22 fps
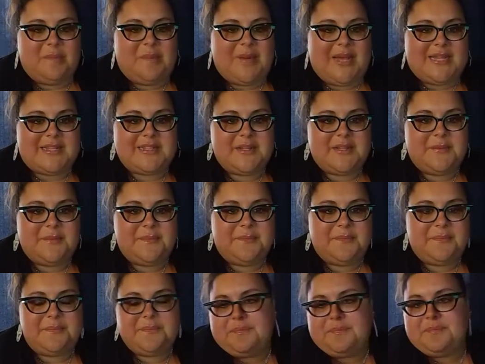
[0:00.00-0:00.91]
but
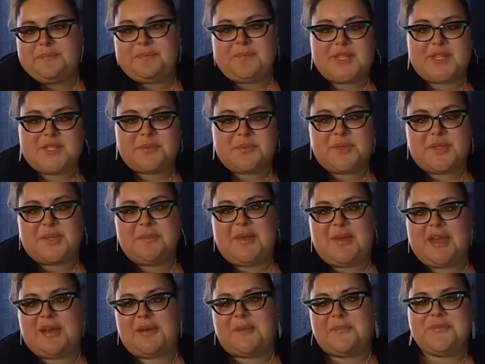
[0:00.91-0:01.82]
doesn't really
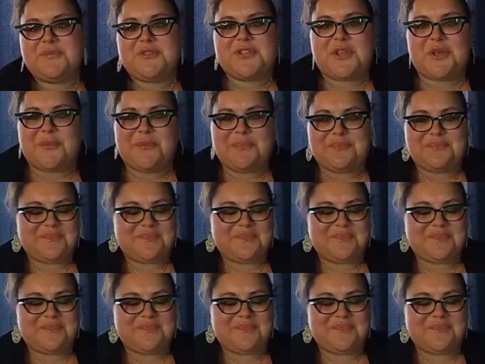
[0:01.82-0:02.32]
matter. So